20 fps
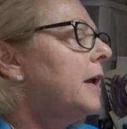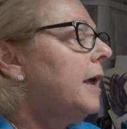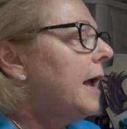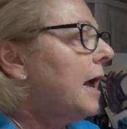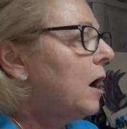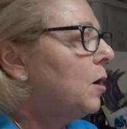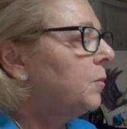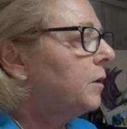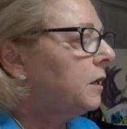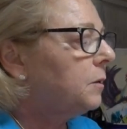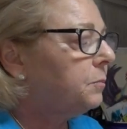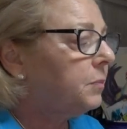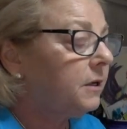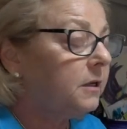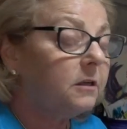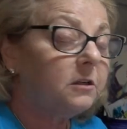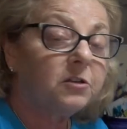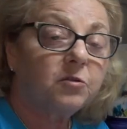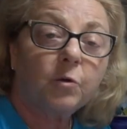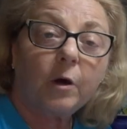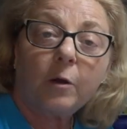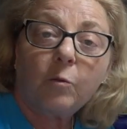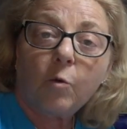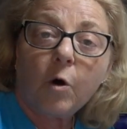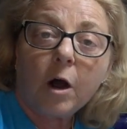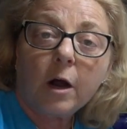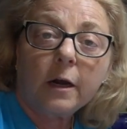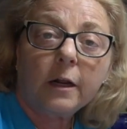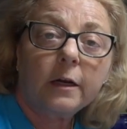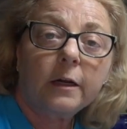How many bees do I
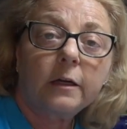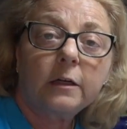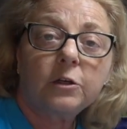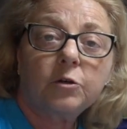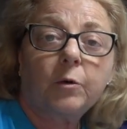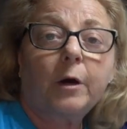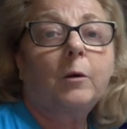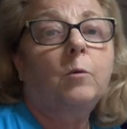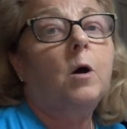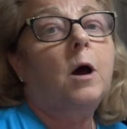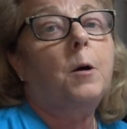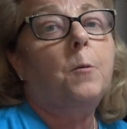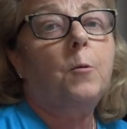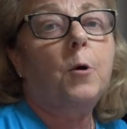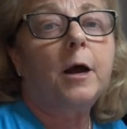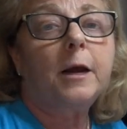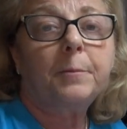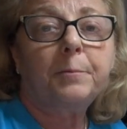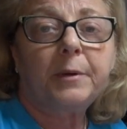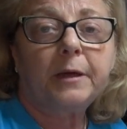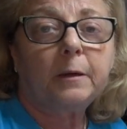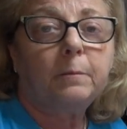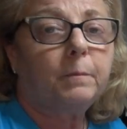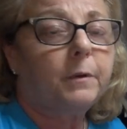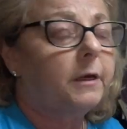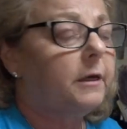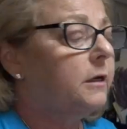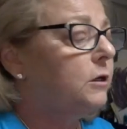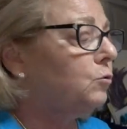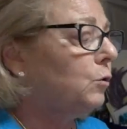want in it? Do I want one big
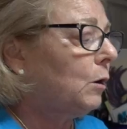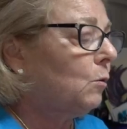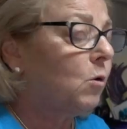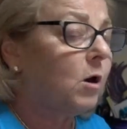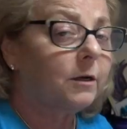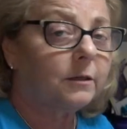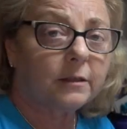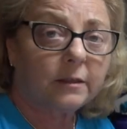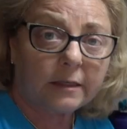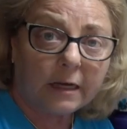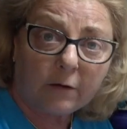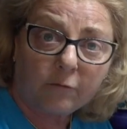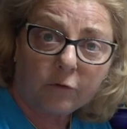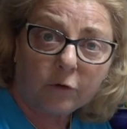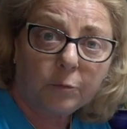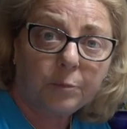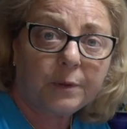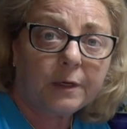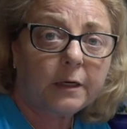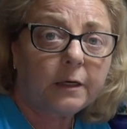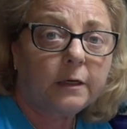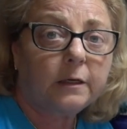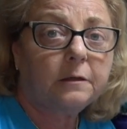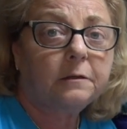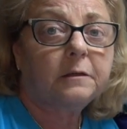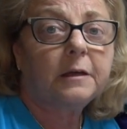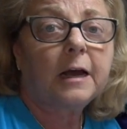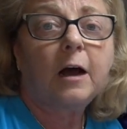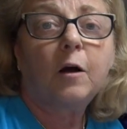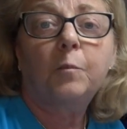bee? Do I want several
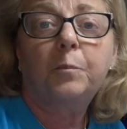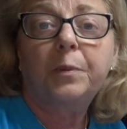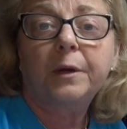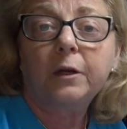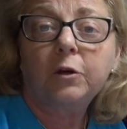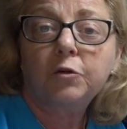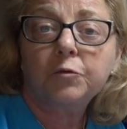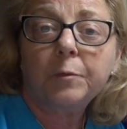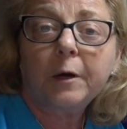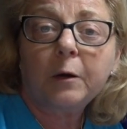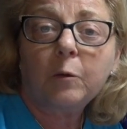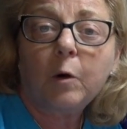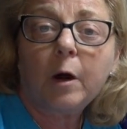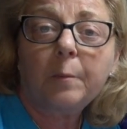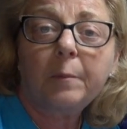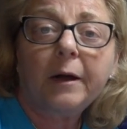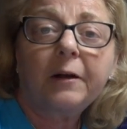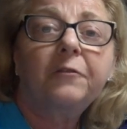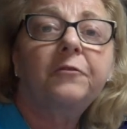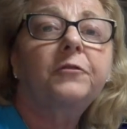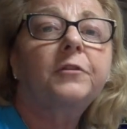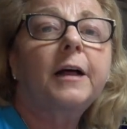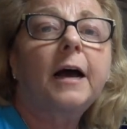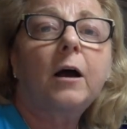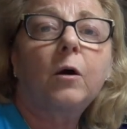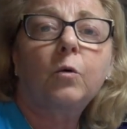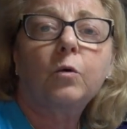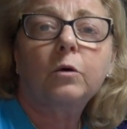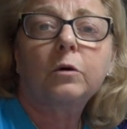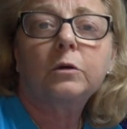bees? How big do I want my
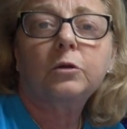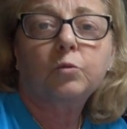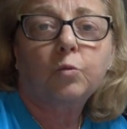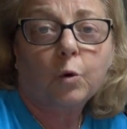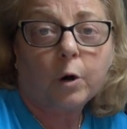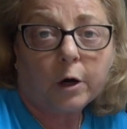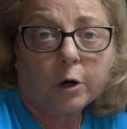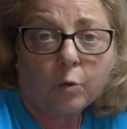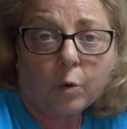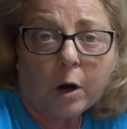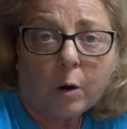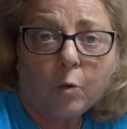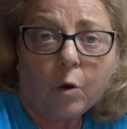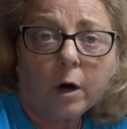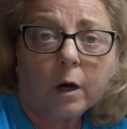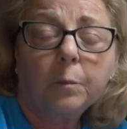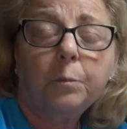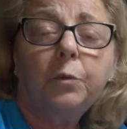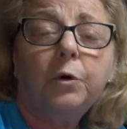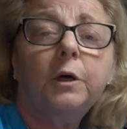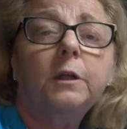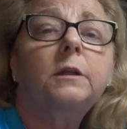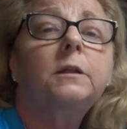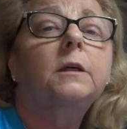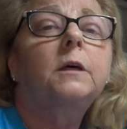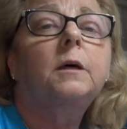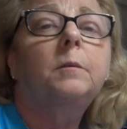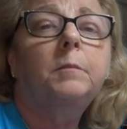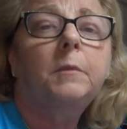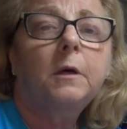flowers? Where do I want to put
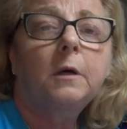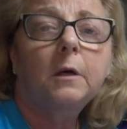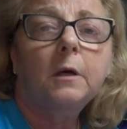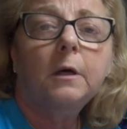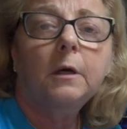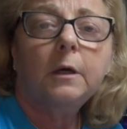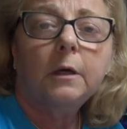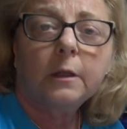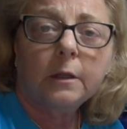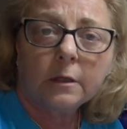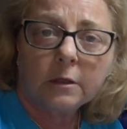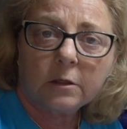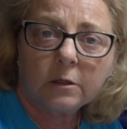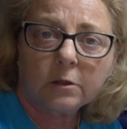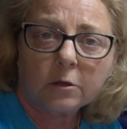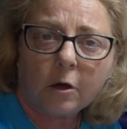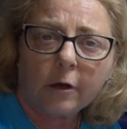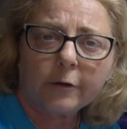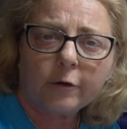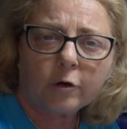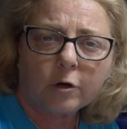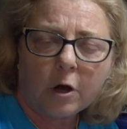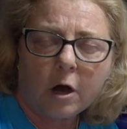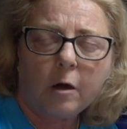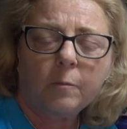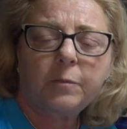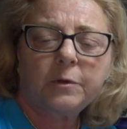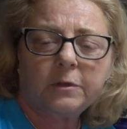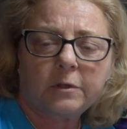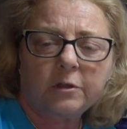them? This is all your
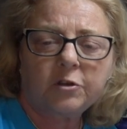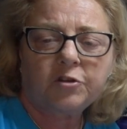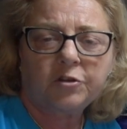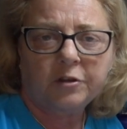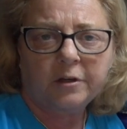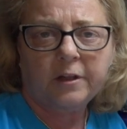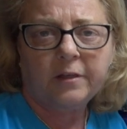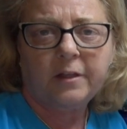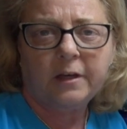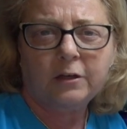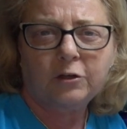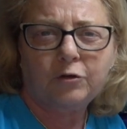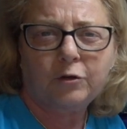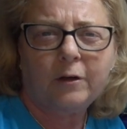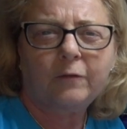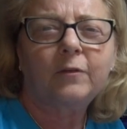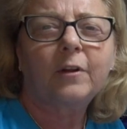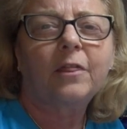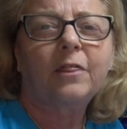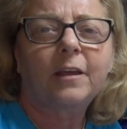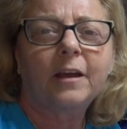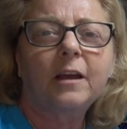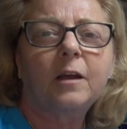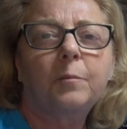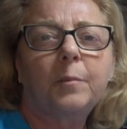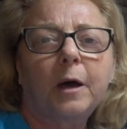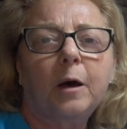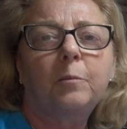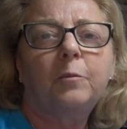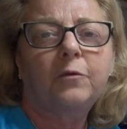composition and things you have to think
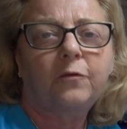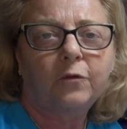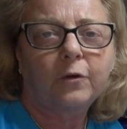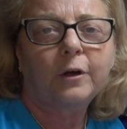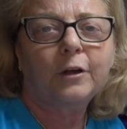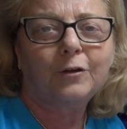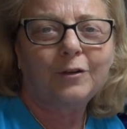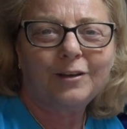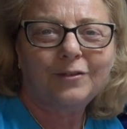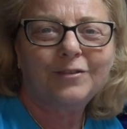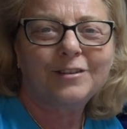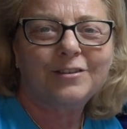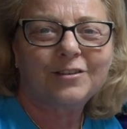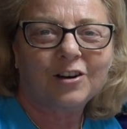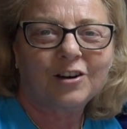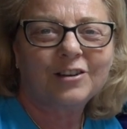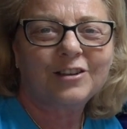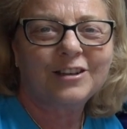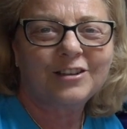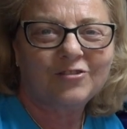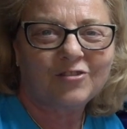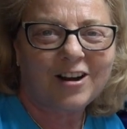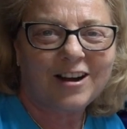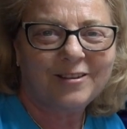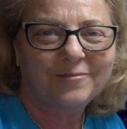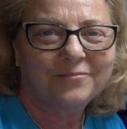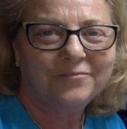about before you even start to draw.